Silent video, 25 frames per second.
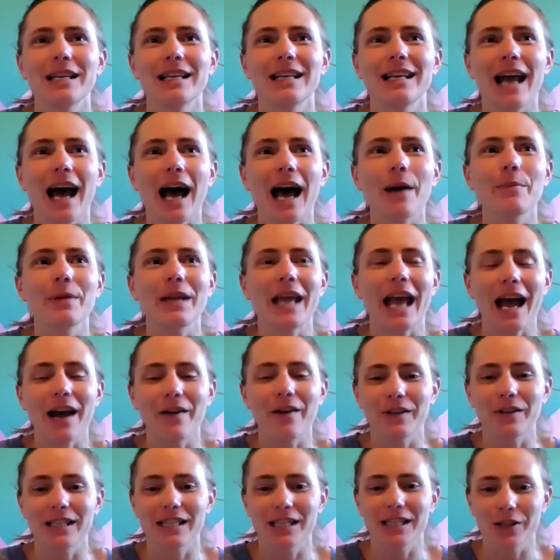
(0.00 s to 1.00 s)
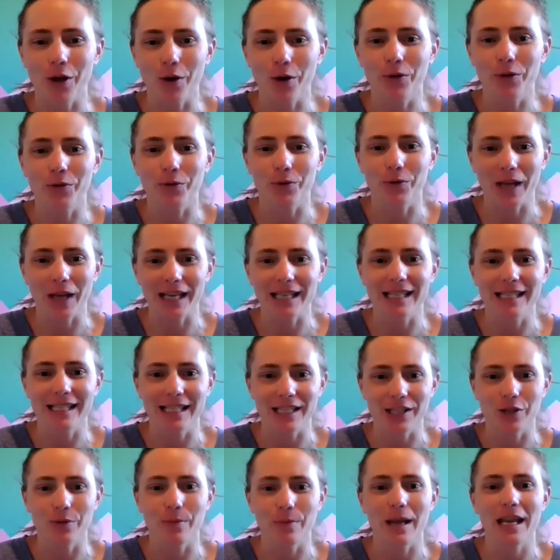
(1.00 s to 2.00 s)
not be having to go through that
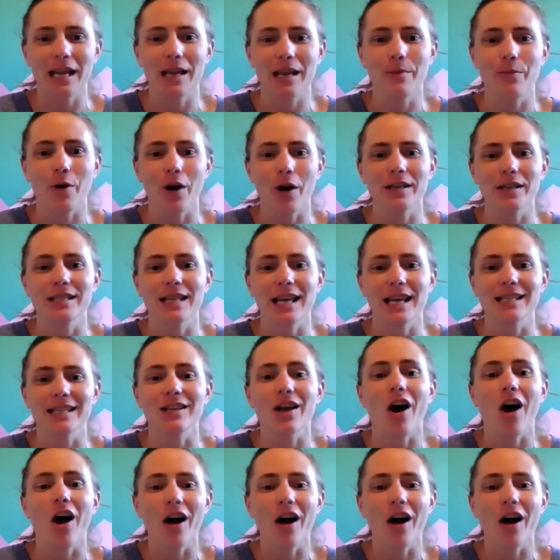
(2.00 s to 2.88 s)
decision making process